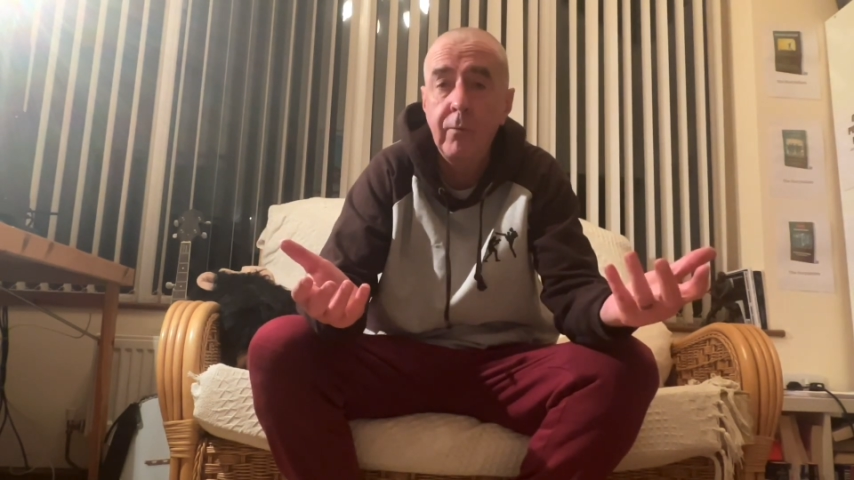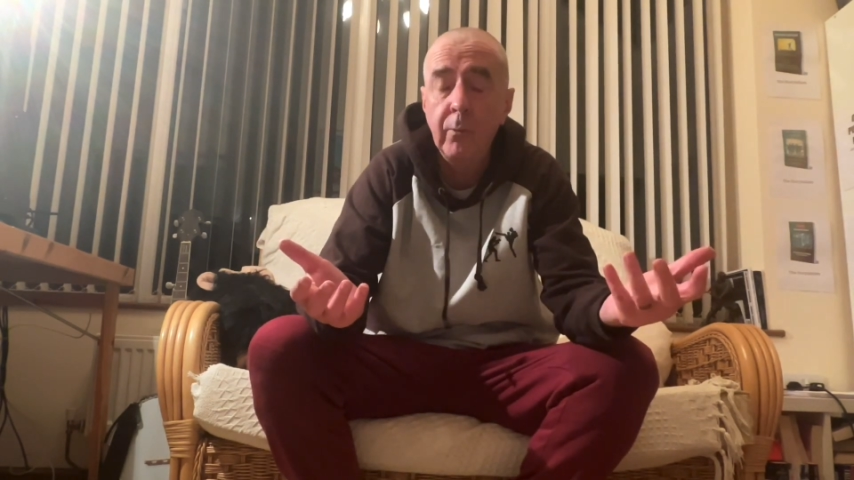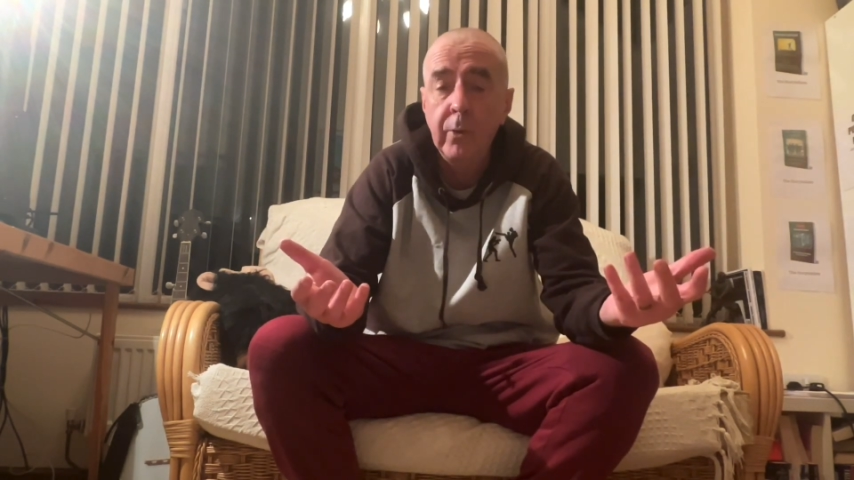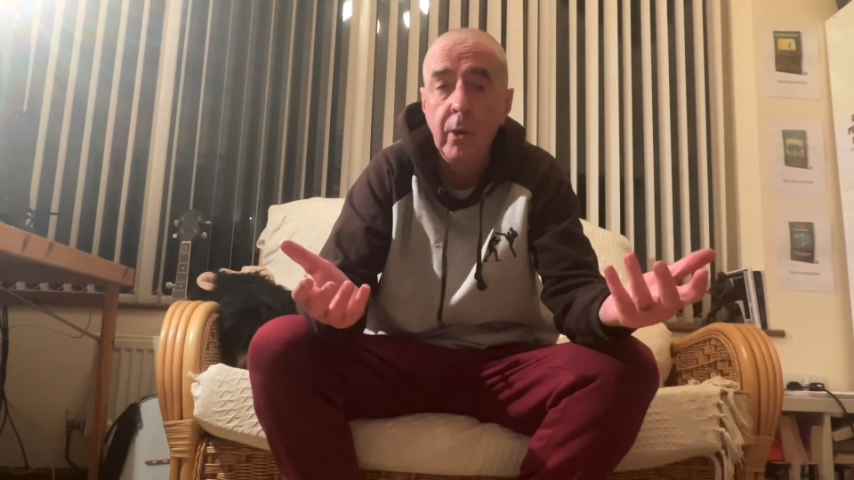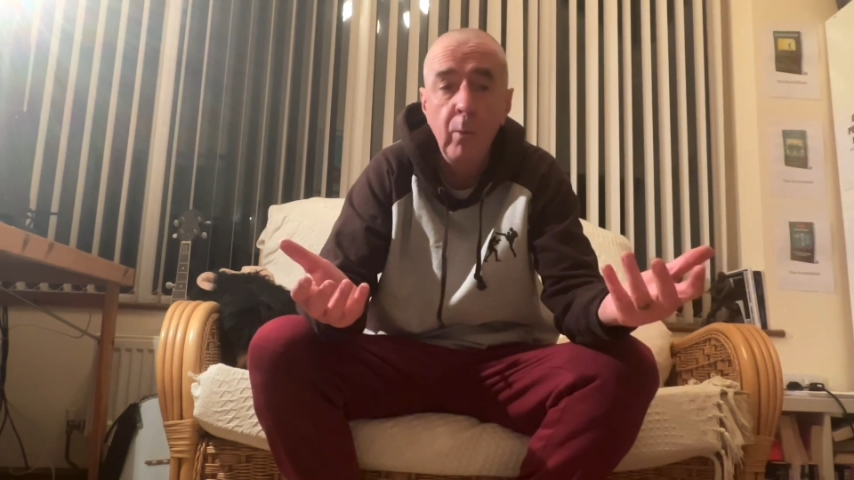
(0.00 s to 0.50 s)
I
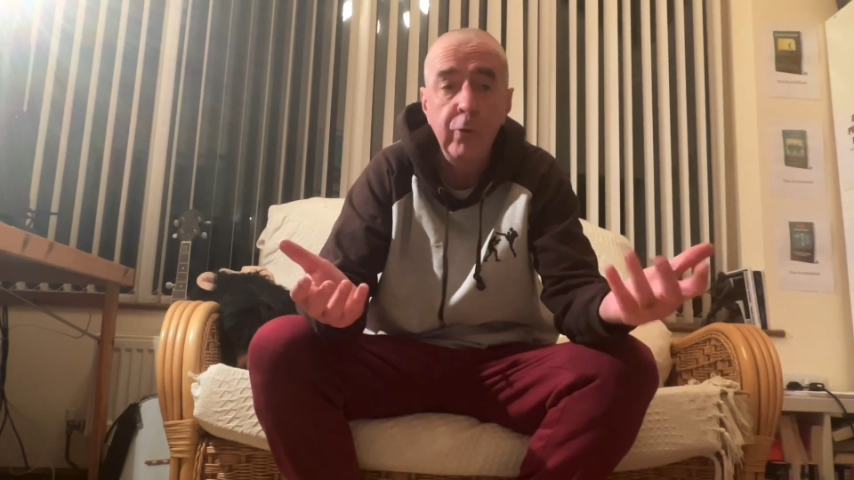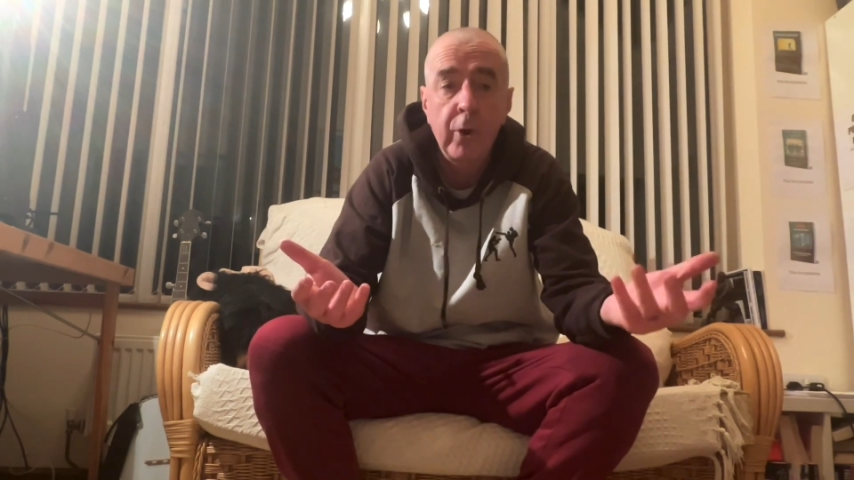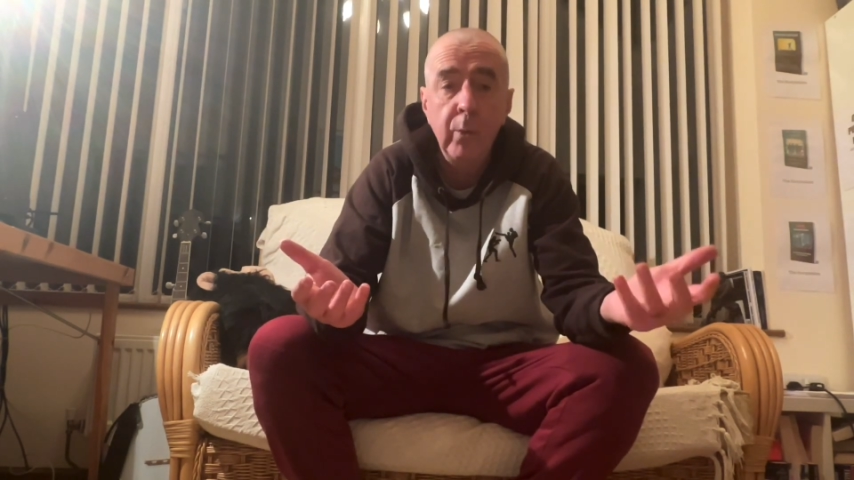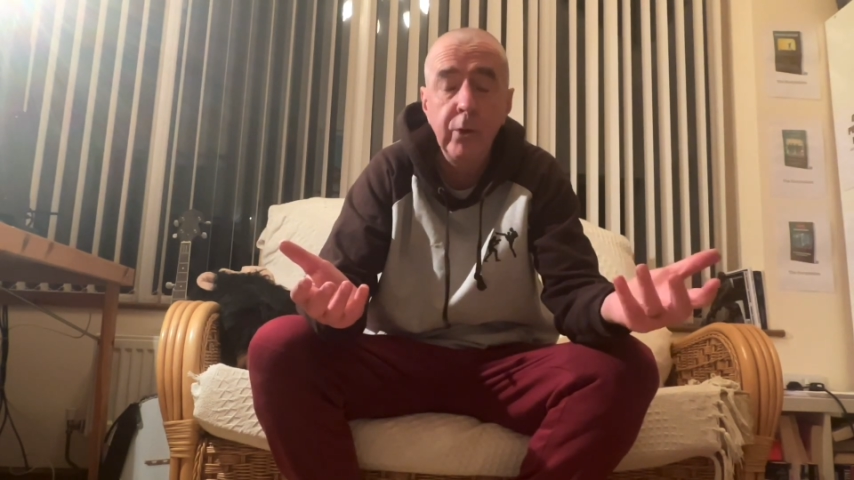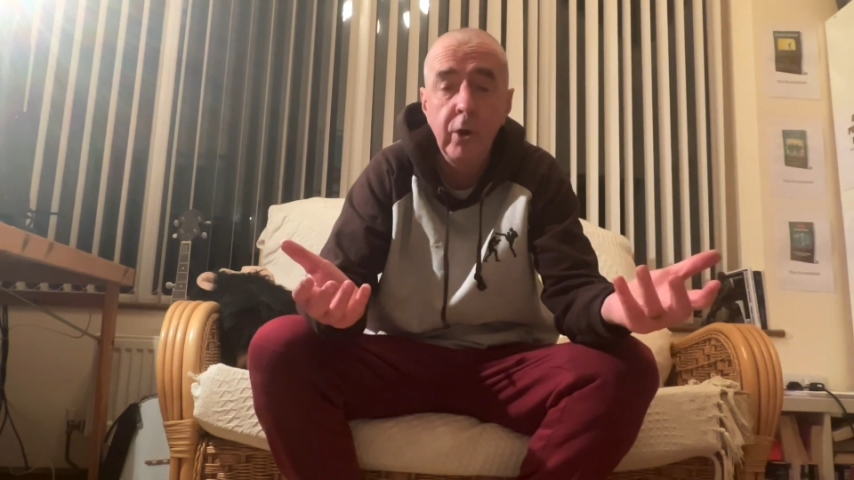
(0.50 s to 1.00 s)
was
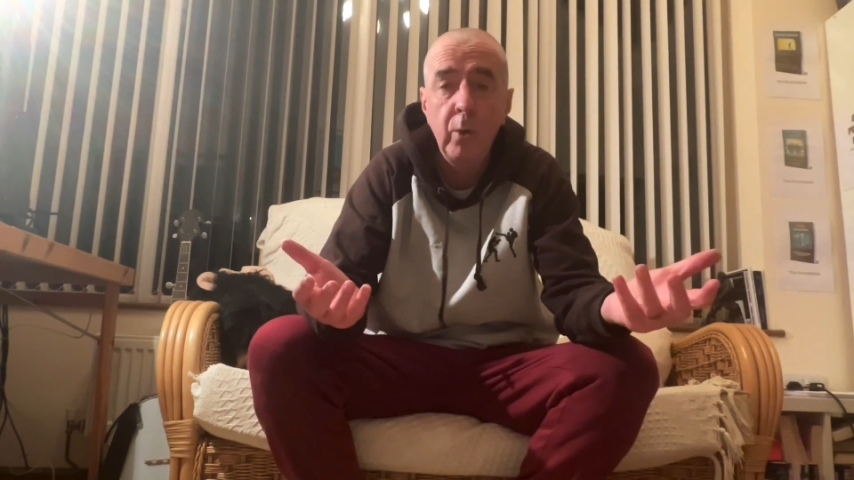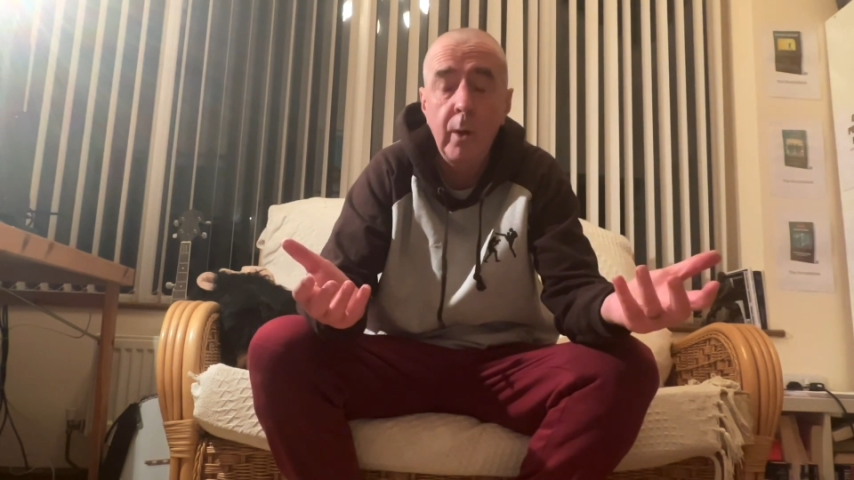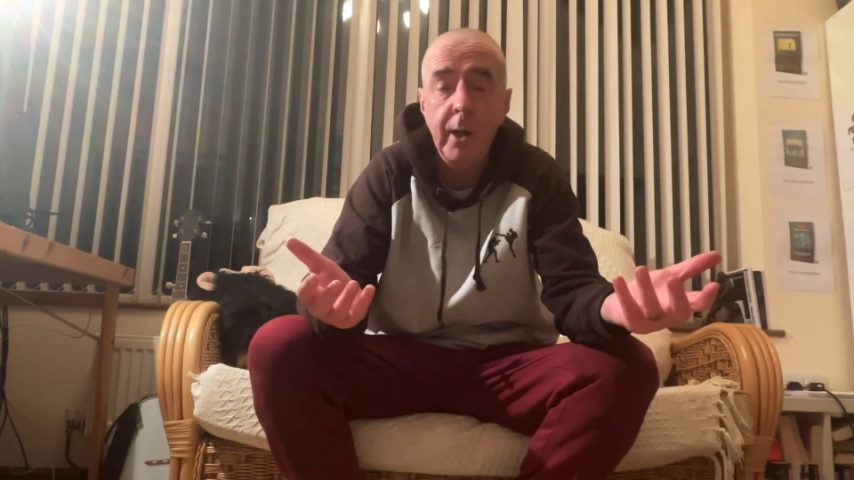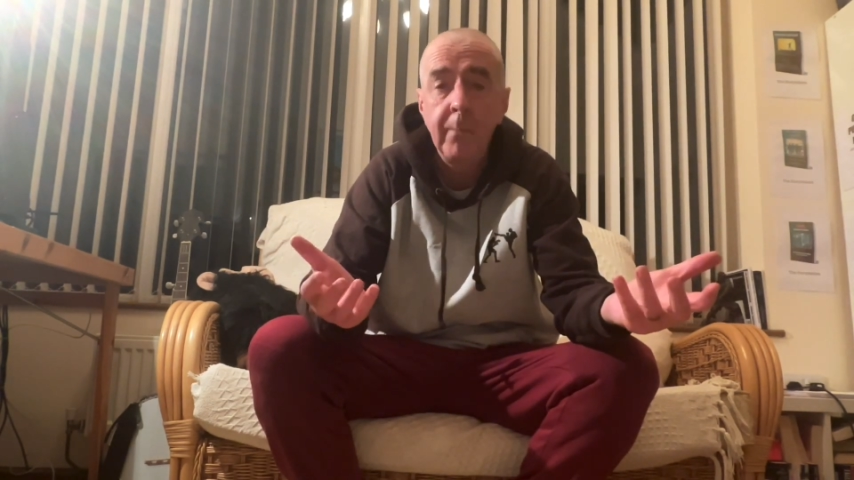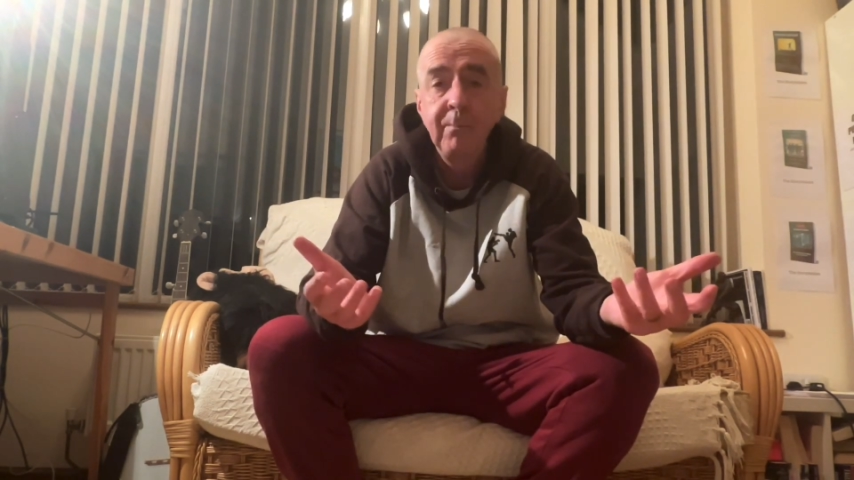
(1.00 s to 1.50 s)
going
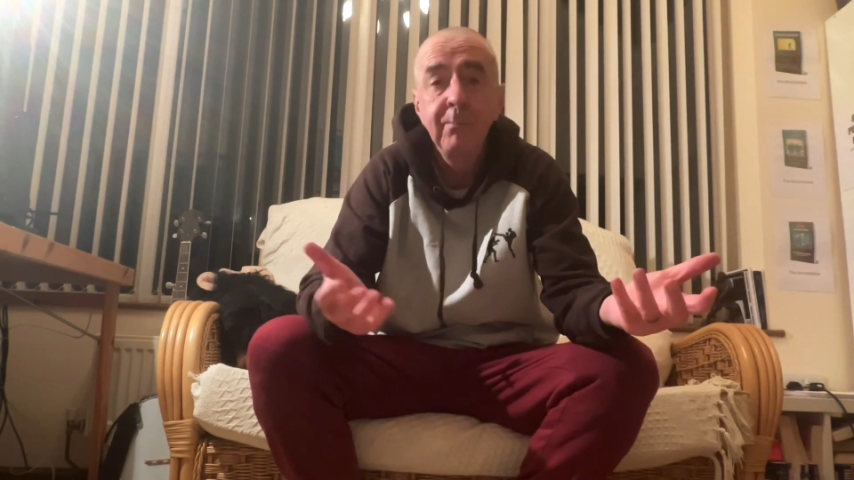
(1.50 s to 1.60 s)
nowhere.